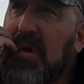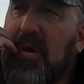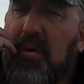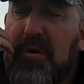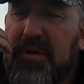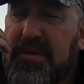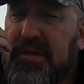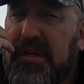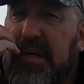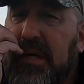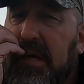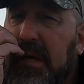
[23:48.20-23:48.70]

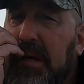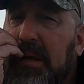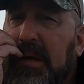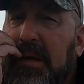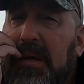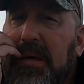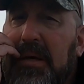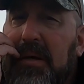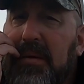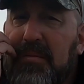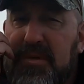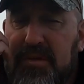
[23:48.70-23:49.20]
Which again,
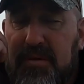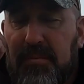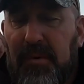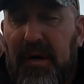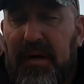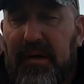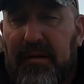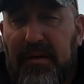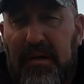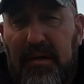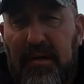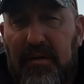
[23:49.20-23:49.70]
Mr.
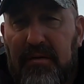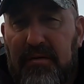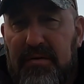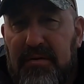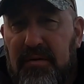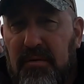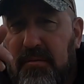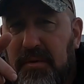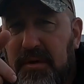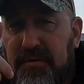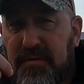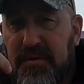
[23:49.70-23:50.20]
Mike, thank you
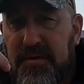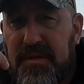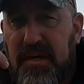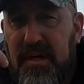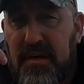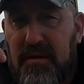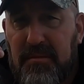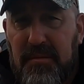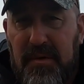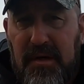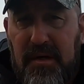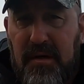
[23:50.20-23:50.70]
so much for
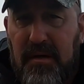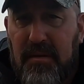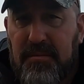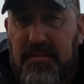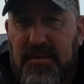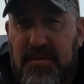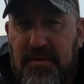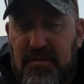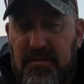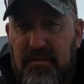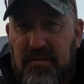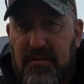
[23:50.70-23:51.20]
taking me up
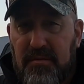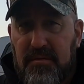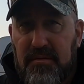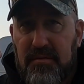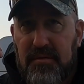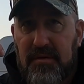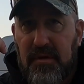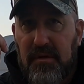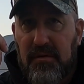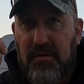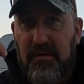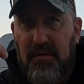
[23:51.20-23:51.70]
to
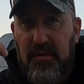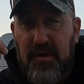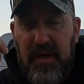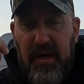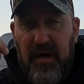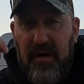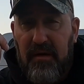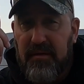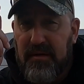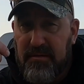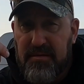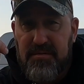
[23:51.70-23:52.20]
the
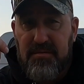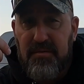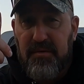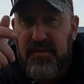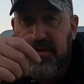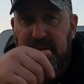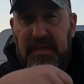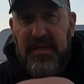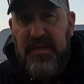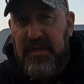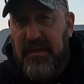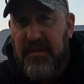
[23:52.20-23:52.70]
lookout. That was
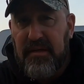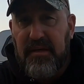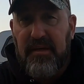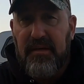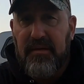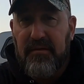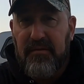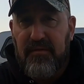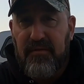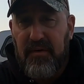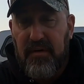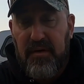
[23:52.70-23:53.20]
really neat
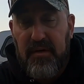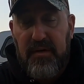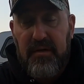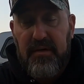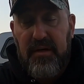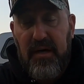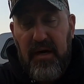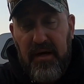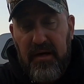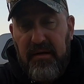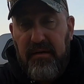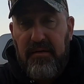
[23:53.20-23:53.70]
and very
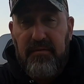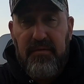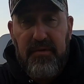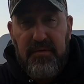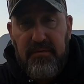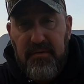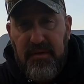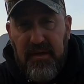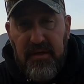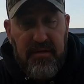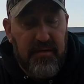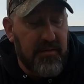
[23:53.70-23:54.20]
kind of
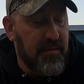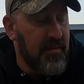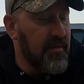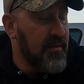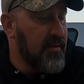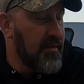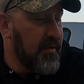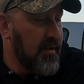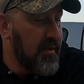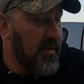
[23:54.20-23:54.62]
you. Thank you.